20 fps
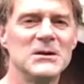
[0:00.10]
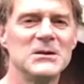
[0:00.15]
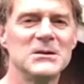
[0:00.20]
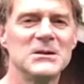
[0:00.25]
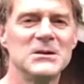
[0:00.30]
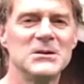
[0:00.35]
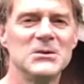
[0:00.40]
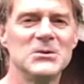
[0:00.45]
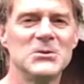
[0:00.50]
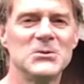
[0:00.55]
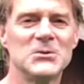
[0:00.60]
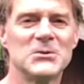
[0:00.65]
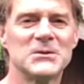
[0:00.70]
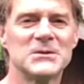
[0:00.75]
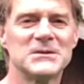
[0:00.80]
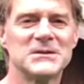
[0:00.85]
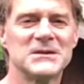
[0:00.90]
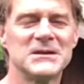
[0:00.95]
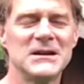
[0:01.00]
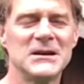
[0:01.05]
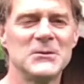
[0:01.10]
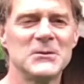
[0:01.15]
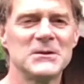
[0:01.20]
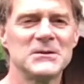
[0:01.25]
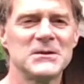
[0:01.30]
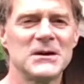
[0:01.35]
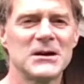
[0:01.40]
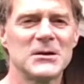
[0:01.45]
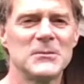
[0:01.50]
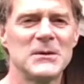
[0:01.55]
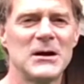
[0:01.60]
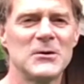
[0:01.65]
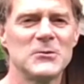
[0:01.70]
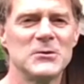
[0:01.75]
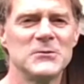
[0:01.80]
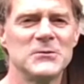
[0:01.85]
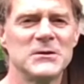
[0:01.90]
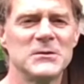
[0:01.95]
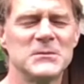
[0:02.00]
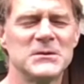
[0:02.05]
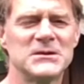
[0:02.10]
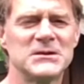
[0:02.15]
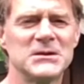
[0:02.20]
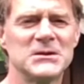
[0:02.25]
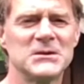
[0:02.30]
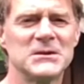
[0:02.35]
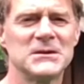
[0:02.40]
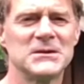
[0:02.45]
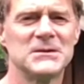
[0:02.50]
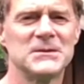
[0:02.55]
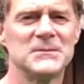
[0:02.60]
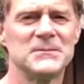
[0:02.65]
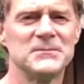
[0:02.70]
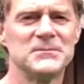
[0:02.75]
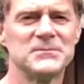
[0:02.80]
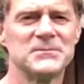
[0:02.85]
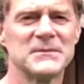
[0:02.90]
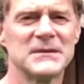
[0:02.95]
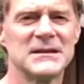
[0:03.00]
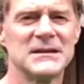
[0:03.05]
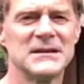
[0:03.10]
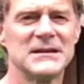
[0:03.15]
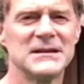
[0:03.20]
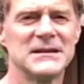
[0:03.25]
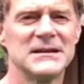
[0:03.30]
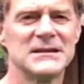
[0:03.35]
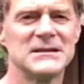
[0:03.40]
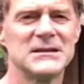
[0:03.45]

hello. Today we're going to talk about roofing material, a